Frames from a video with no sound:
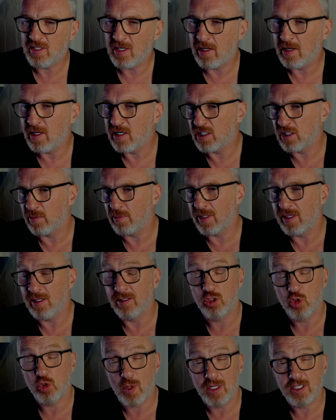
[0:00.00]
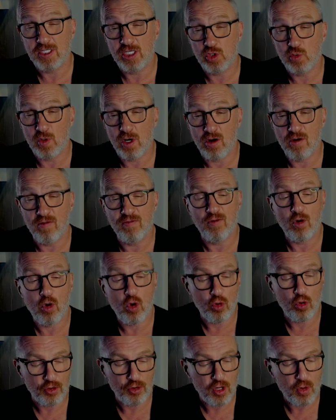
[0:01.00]
needs to be 2012
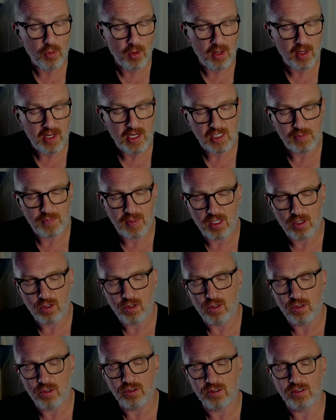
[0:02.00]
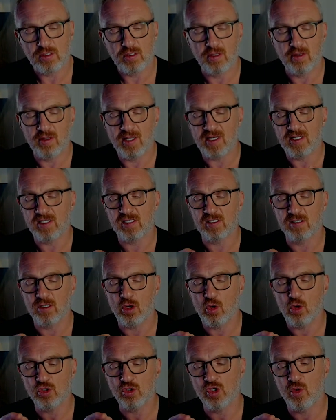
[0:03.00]
or newer is because this
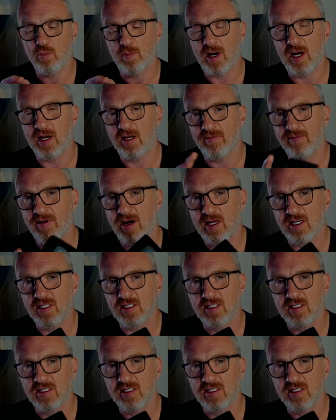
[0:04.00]
AutoPi device